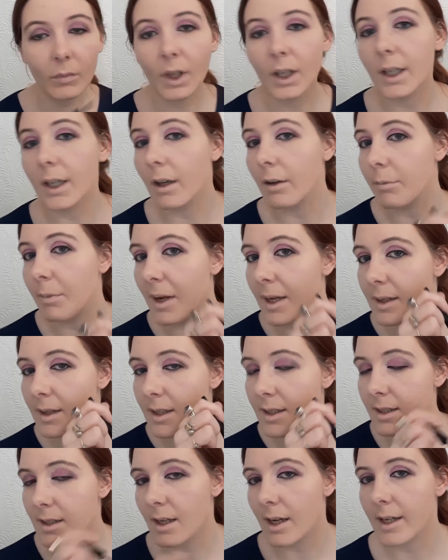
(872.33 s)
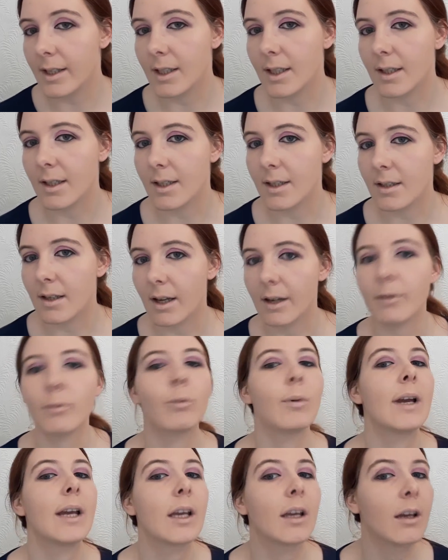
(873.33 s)
And I've made this side a slight
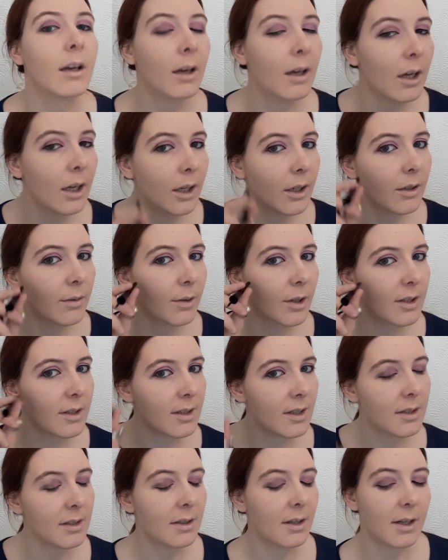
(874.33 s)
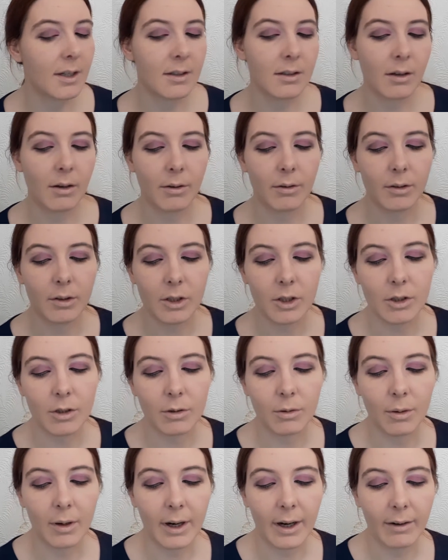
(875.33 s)
wing because this side's going
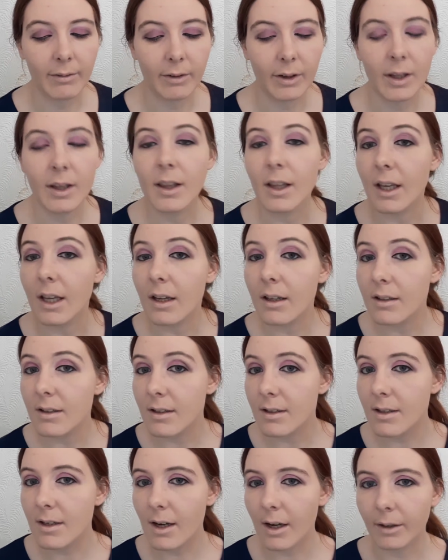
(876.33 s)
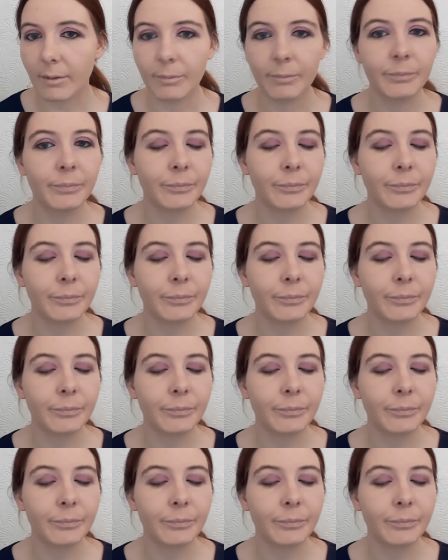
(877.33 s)
to have the design.